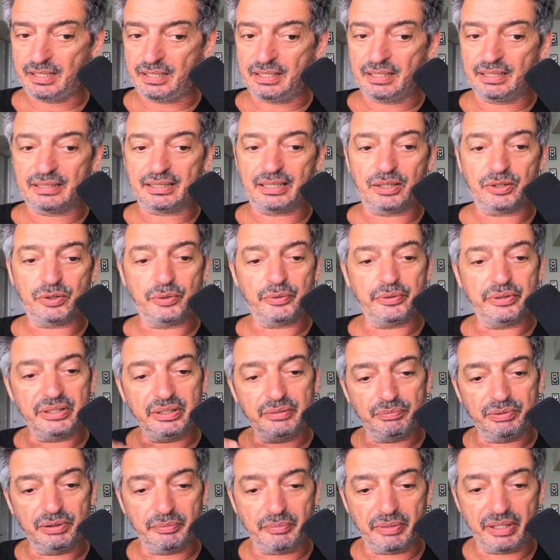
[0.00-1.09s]
How do we
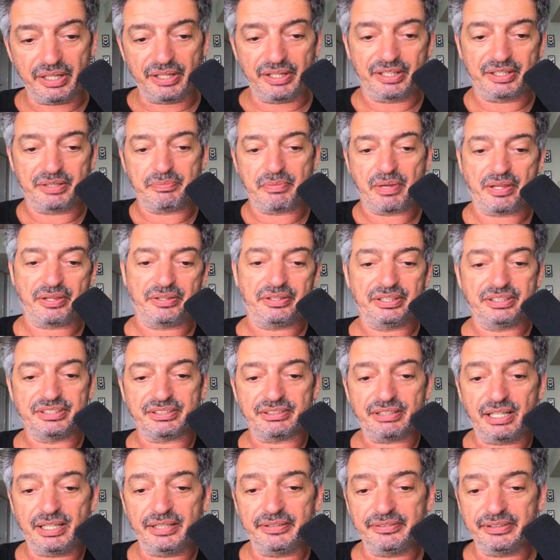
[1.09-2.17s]
implement this method? Is
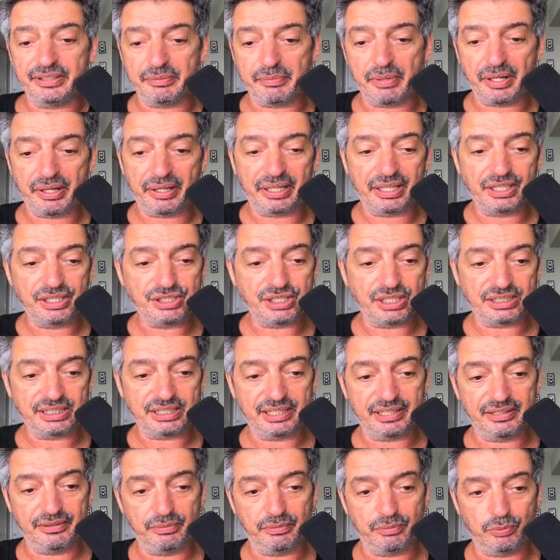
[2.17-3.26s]
relevant. The method can just
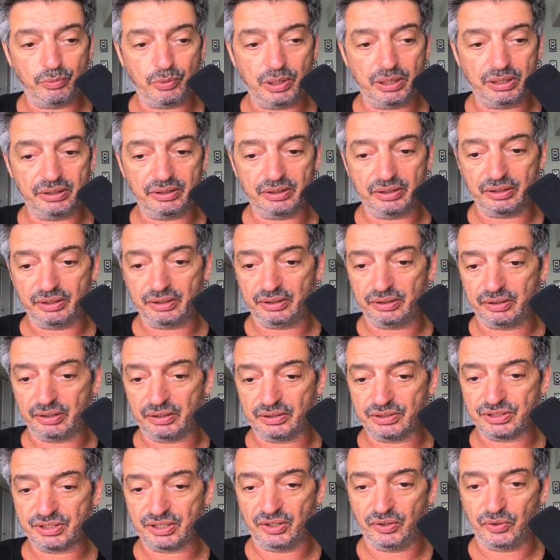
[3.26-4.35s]
have one
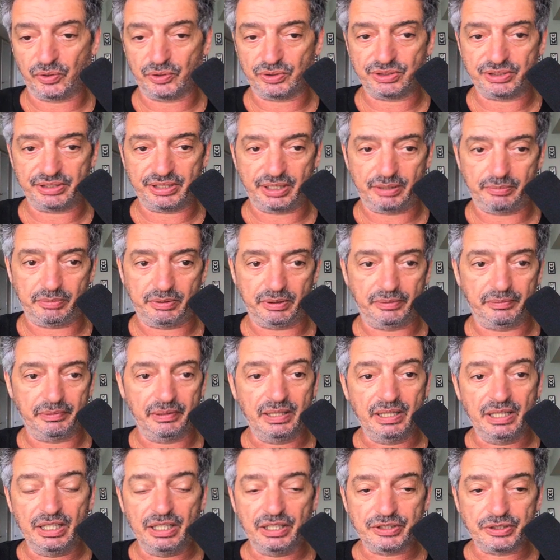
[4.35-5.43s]
console log statement.
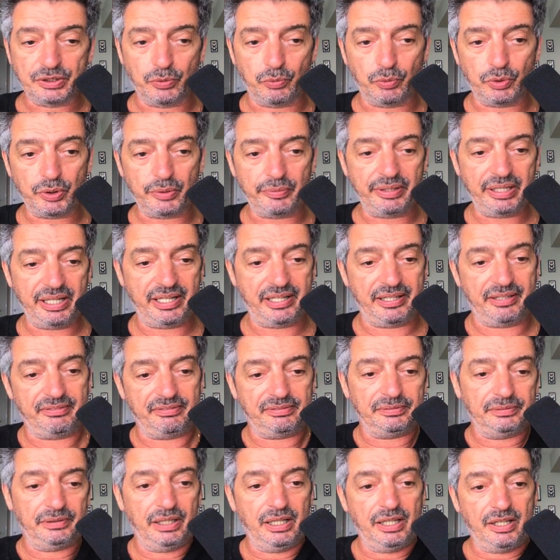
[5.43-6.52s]
So what do we have?
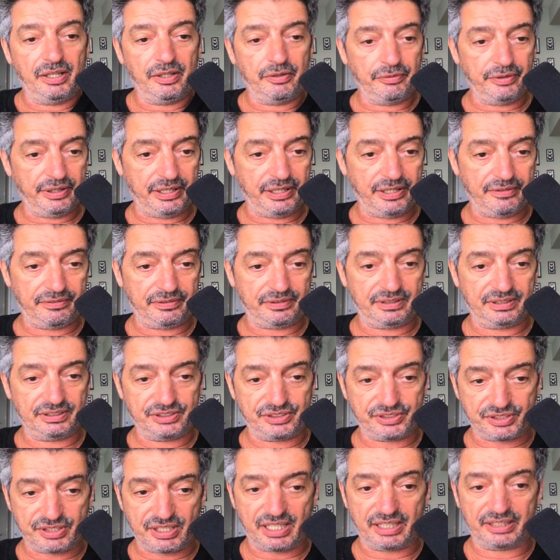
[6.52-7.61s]
We have
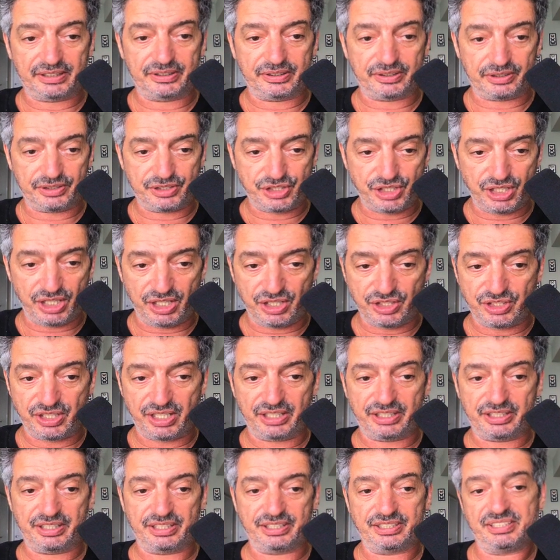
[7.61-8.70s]
constructor, change
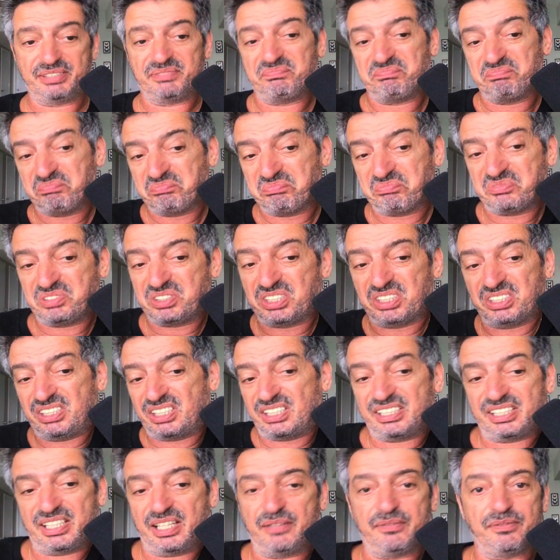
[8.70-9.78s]
address, which is the
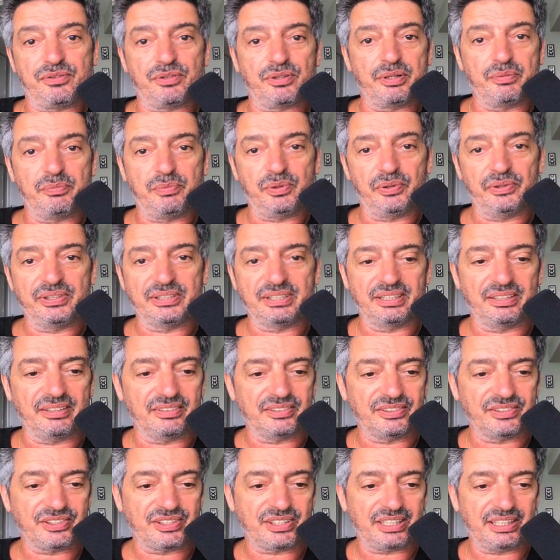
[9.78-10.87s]
same for employees and
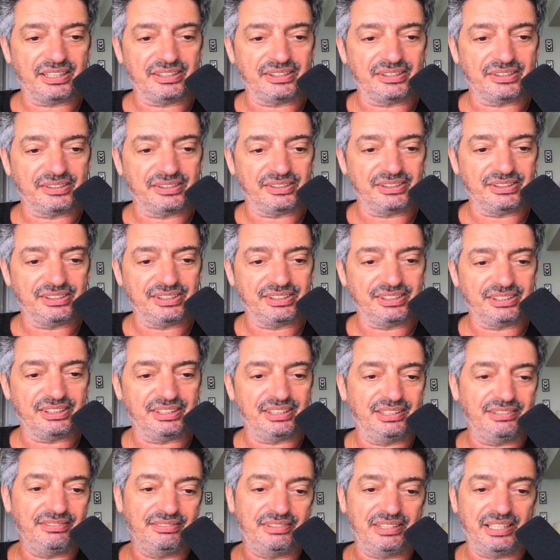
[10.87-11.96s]
constructors,
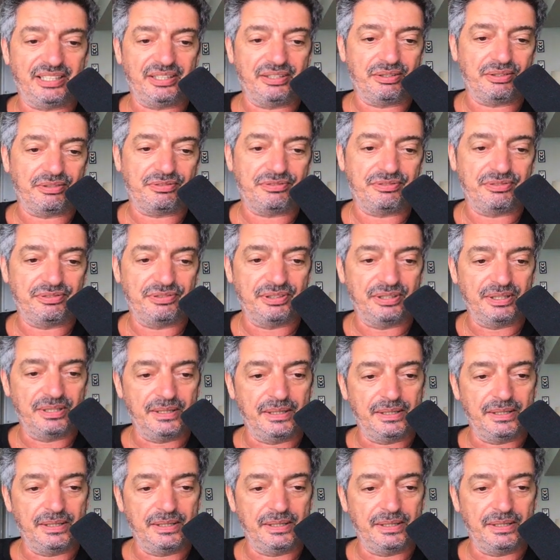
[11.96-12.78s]
give day off,